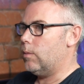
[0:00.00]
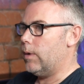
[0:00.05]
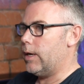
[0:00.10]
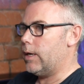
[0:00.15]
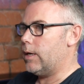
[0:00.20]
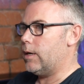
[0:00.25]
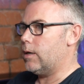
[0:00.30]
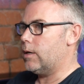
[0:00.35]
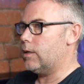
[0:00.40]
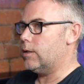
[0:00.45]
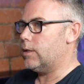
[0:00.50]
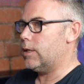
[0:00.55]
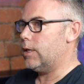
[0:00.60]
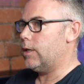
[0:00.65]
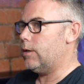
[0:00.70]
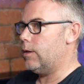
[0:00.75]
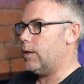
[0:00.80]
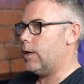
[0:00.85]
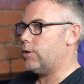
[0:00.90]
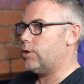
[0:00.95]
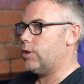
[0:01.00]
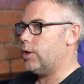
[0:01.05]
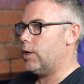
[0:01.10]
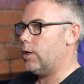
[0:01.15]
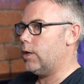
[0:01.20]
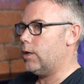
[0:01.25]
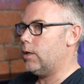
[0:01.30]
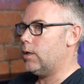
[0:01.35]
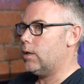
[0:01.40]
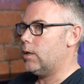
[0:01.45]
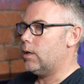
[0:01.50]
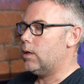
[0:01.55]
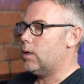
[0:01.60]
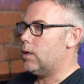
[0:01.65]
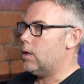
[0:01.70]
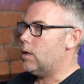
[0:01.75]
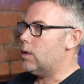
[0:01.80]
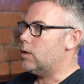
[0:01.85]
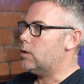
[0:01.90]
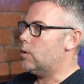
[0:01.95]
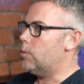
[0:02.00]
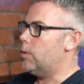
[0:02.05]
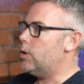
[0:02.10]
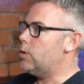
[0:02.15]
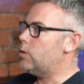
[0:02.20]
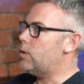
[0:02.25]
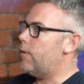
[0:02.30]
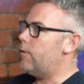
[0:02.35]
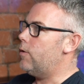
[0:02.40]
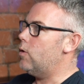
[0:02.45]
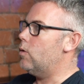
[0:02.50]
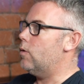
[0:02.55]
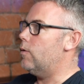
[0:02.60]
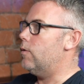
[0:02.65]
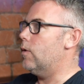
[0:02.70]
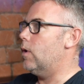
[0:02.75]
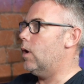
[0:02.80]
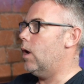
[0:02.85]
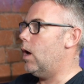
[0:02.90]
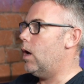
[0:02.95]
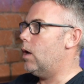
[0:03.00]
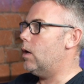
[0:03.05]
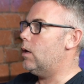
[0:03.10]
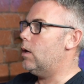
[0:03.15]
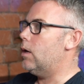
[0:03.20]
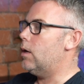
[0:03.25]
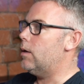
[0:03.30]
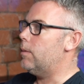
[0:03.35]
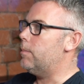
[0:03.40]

where you can continue that journey. So we used to have an awful lot,